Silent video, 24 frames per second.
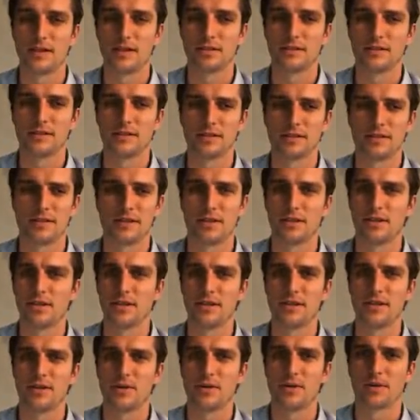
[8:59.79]

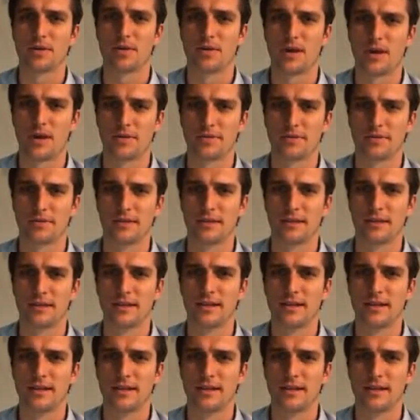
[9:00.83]
security token offering,